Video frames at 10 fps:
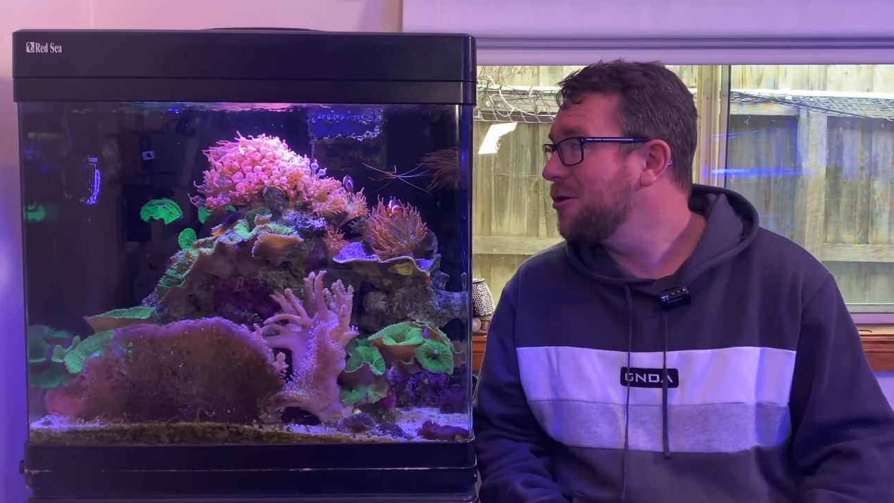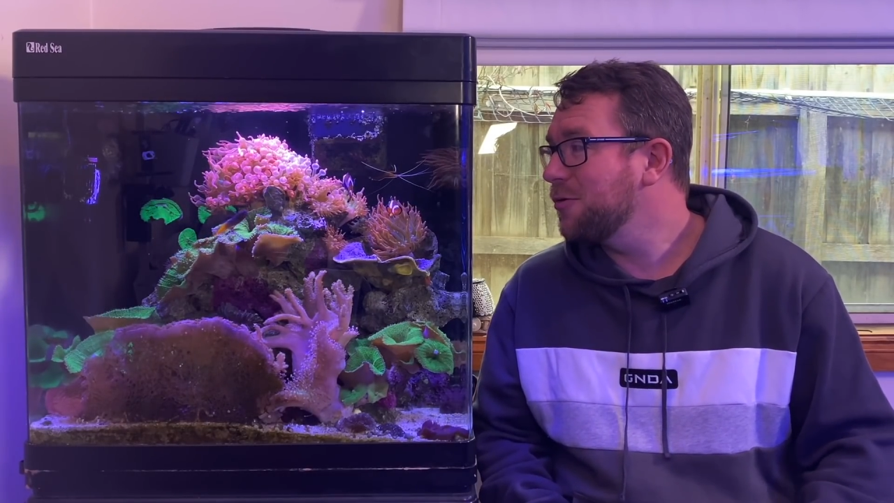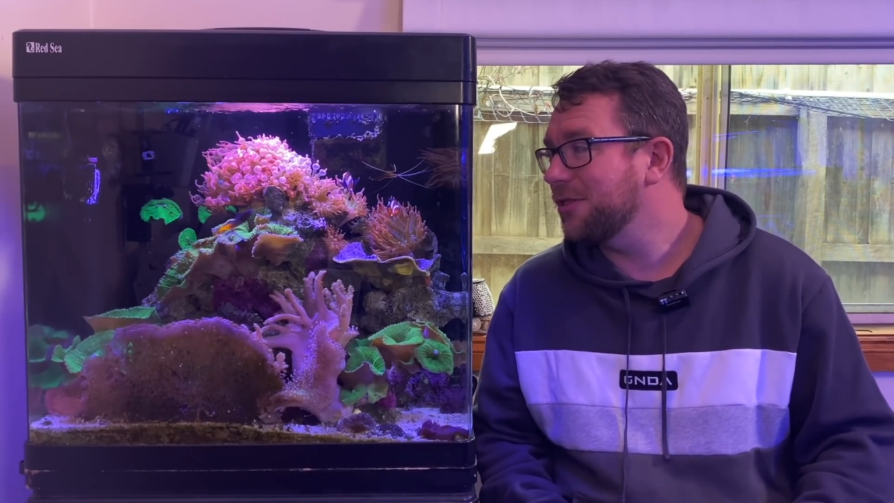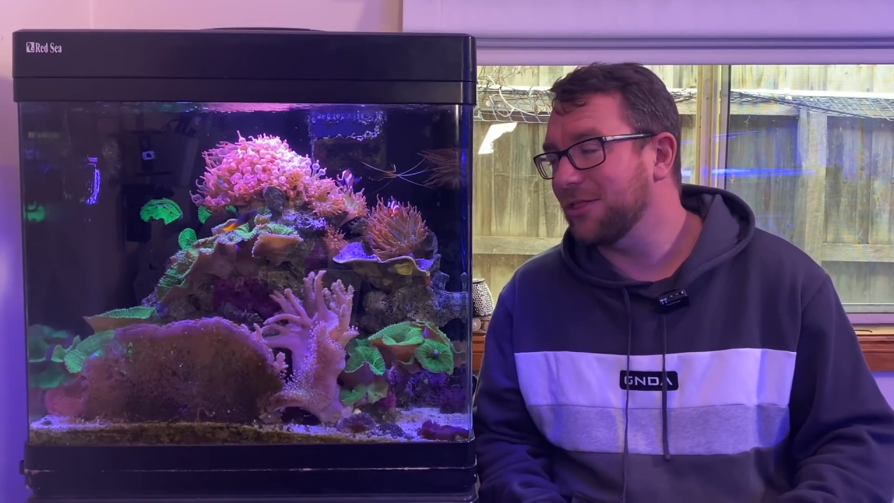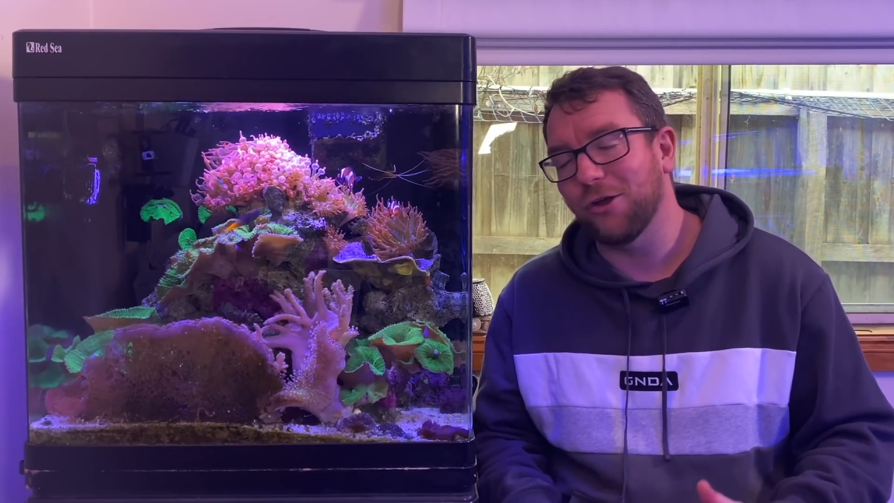
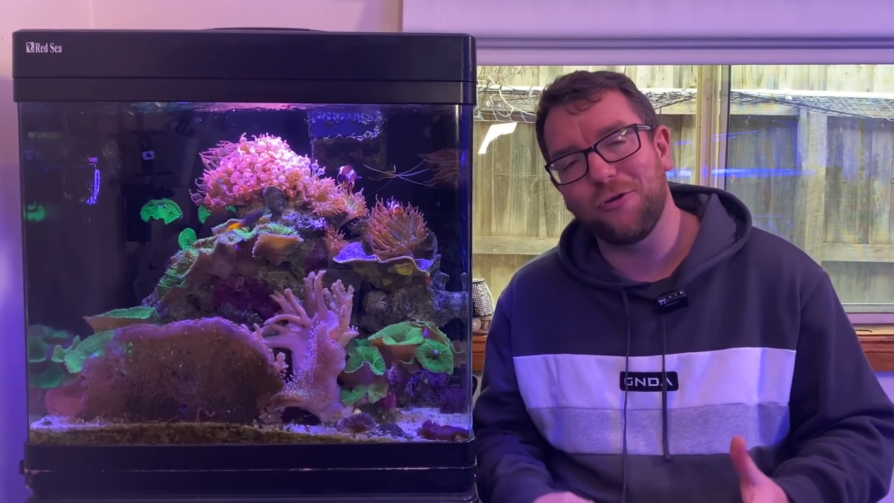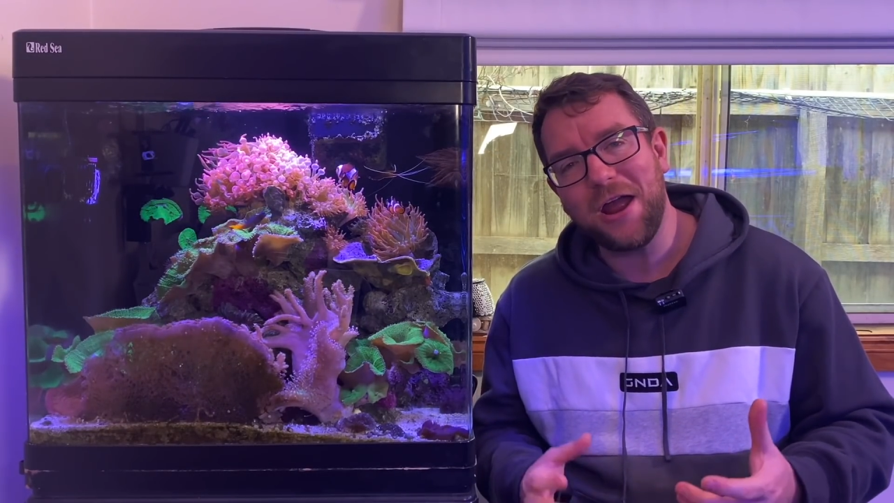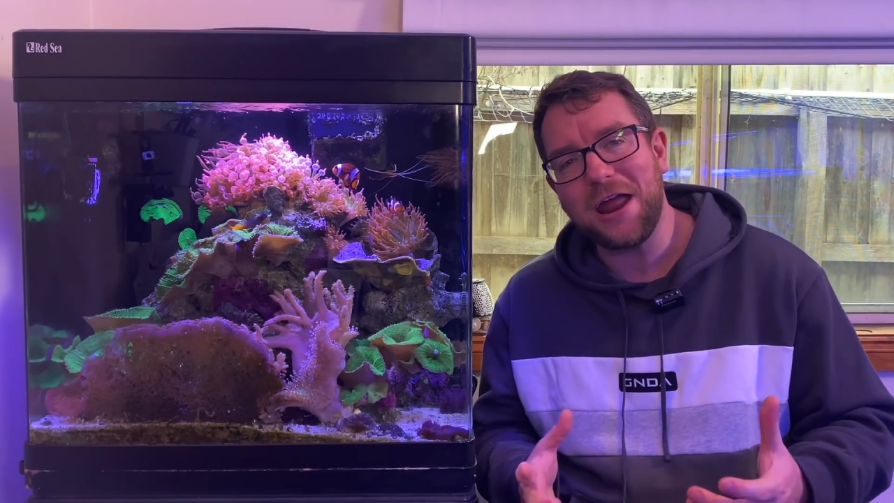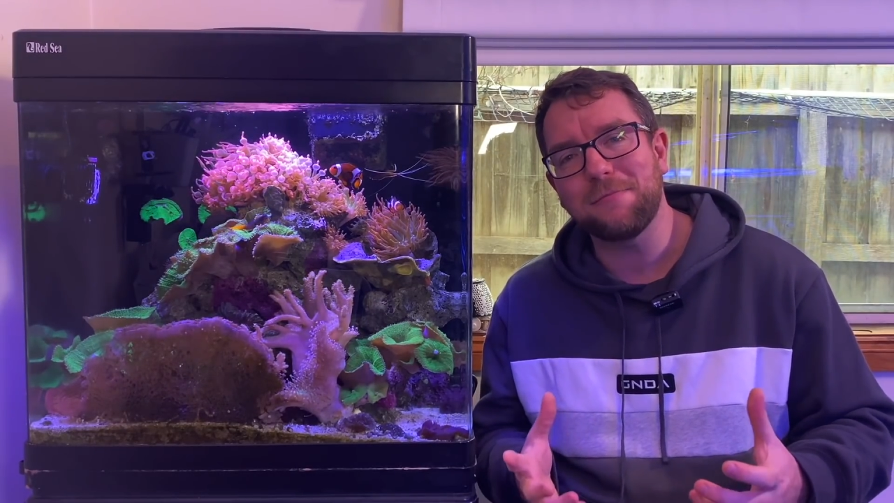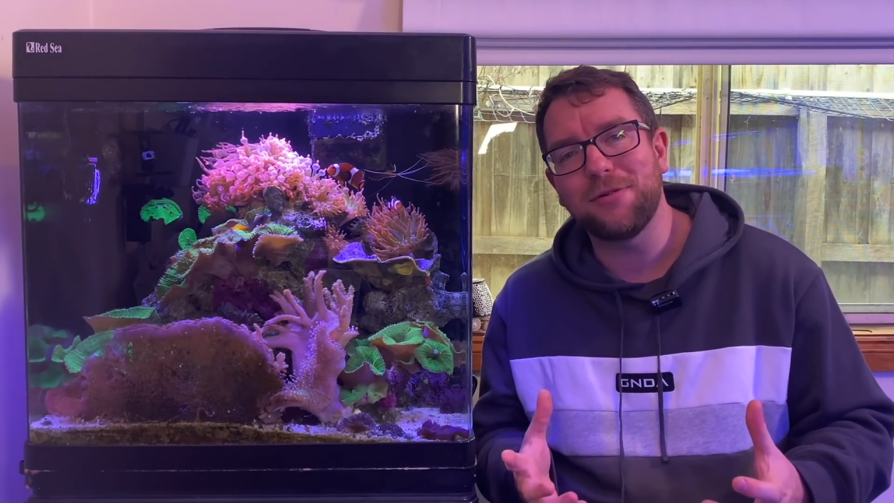with the
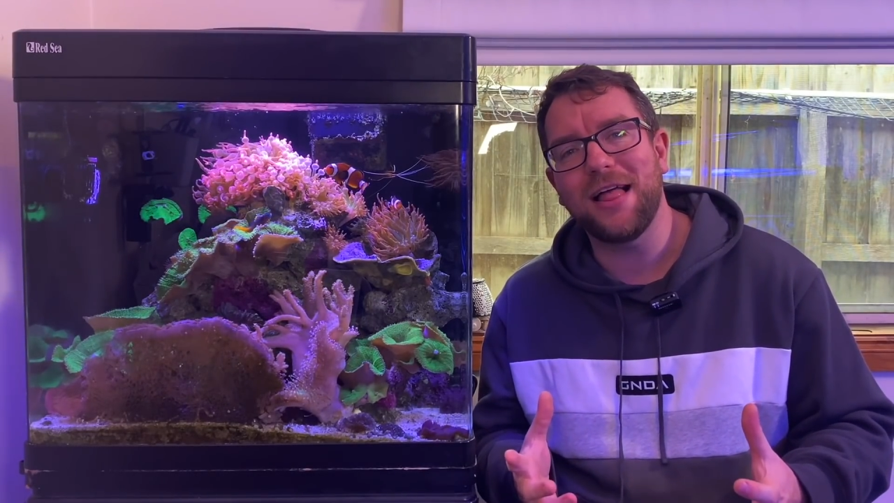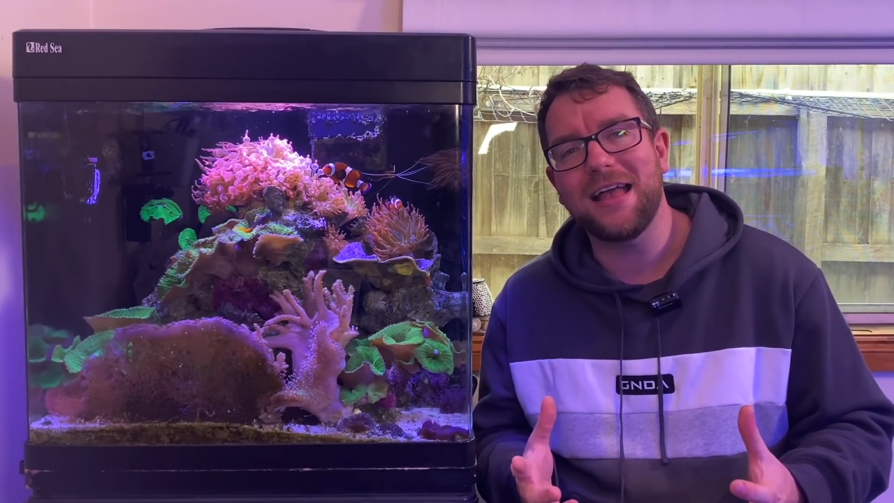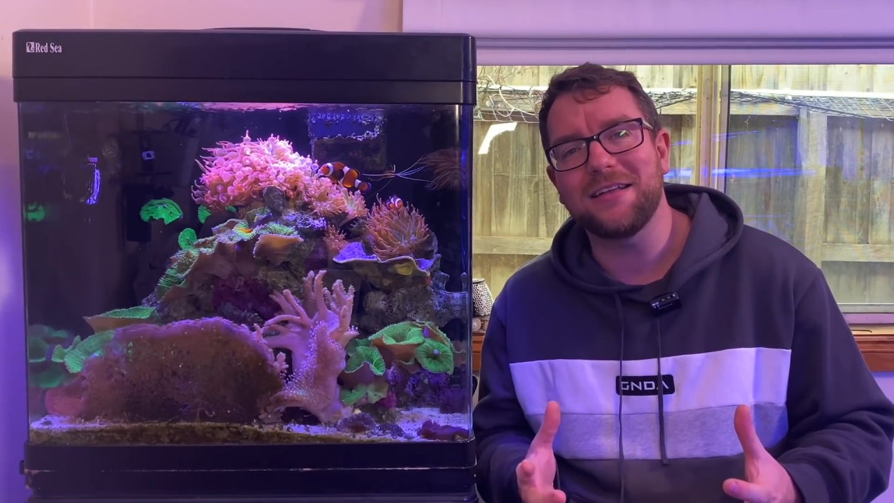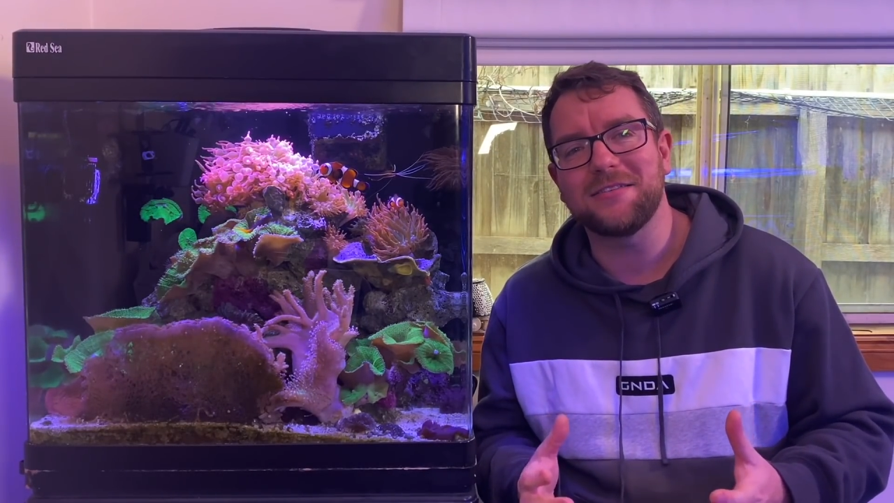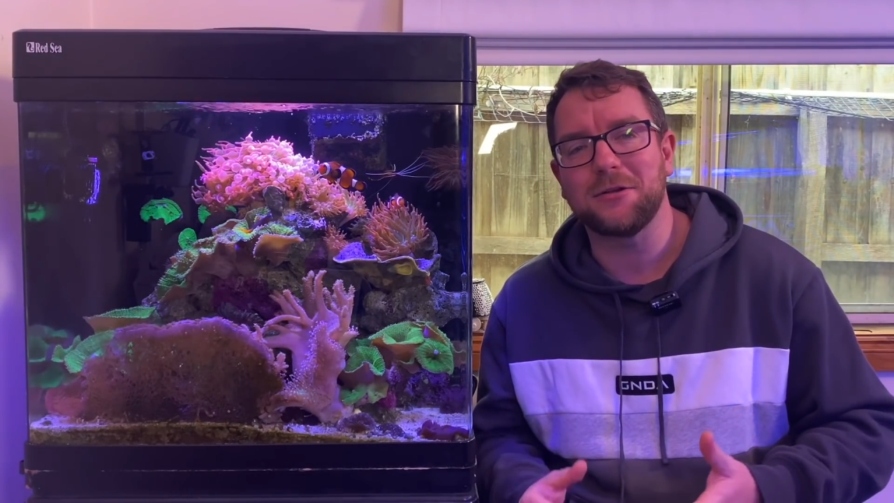grand
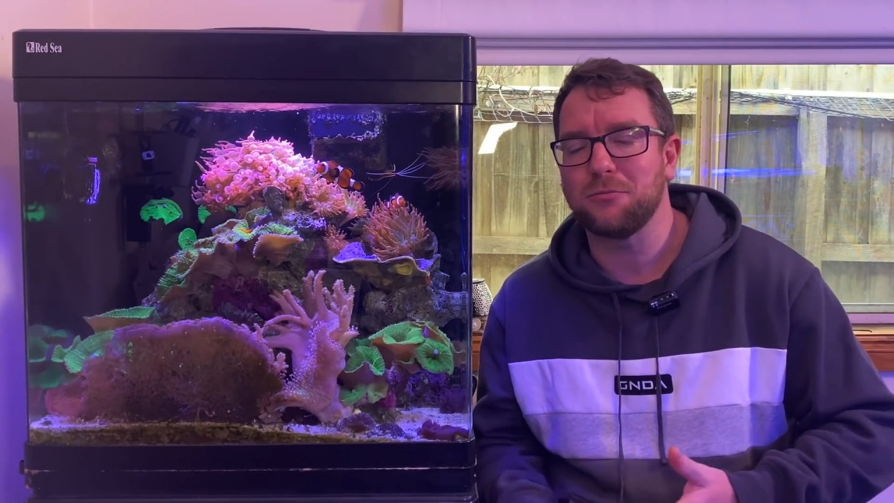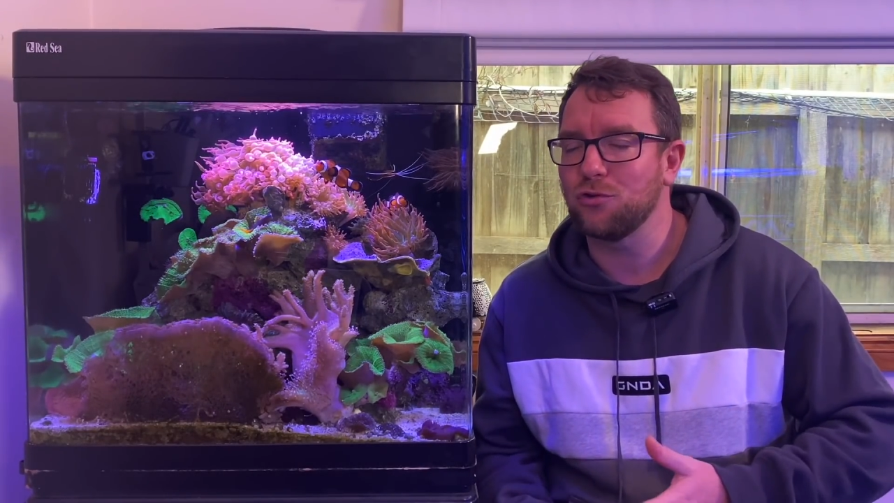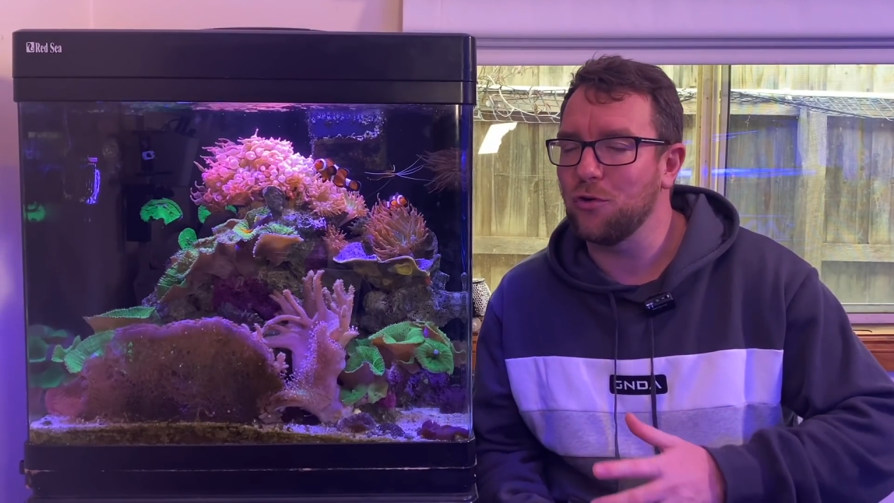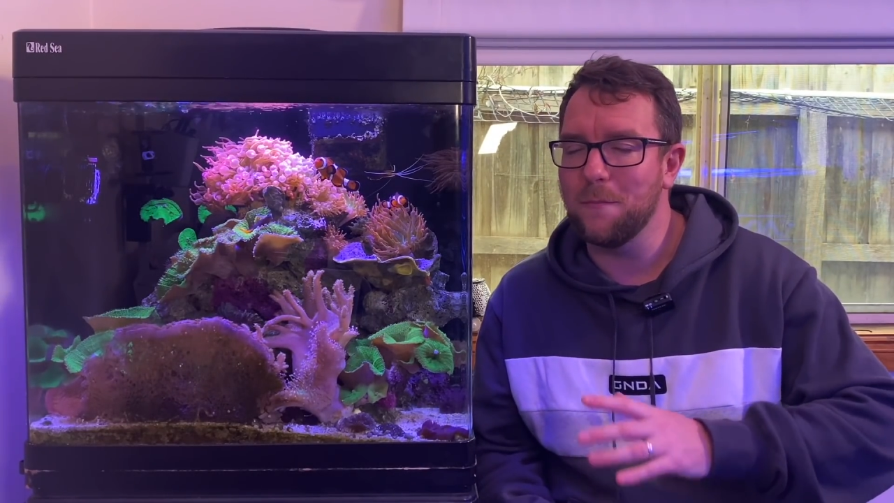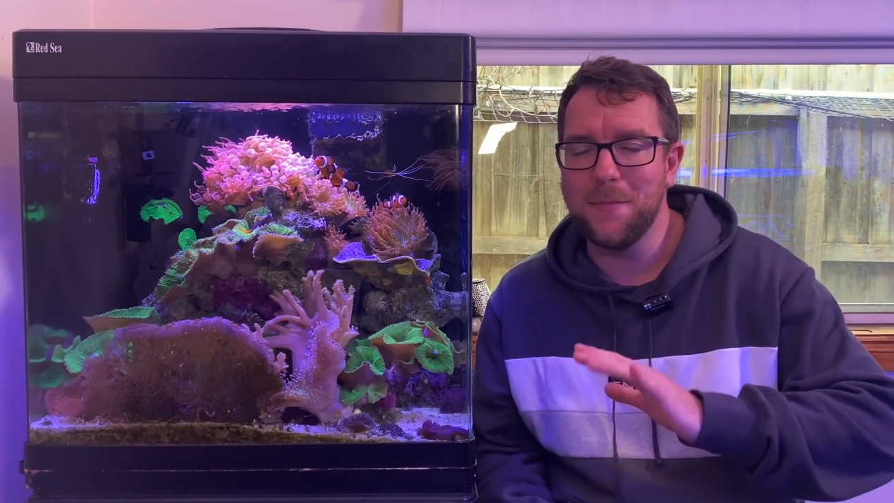plans that I'm
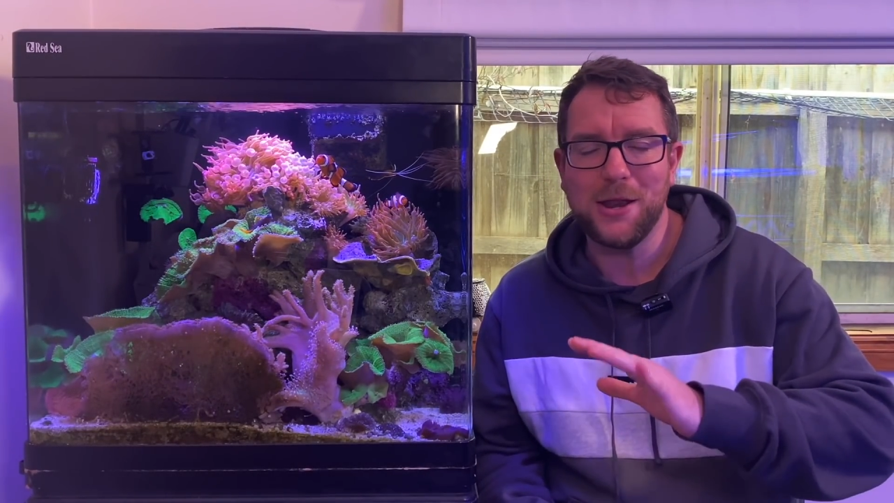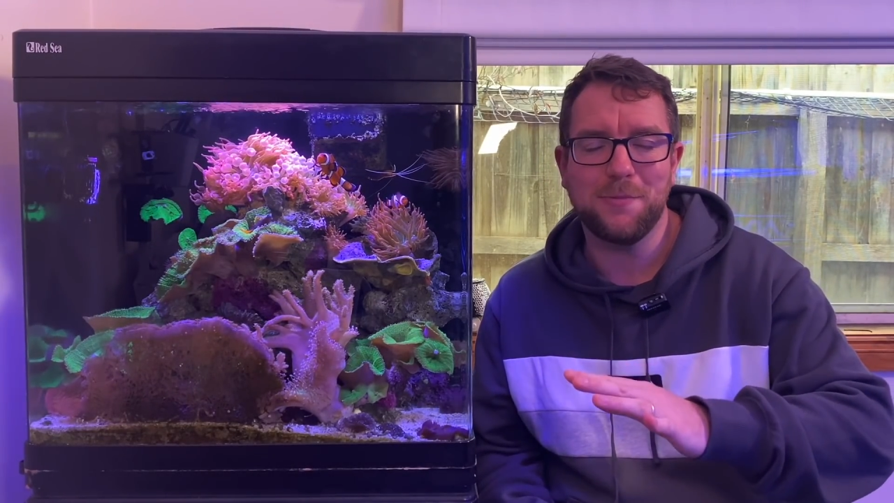sure many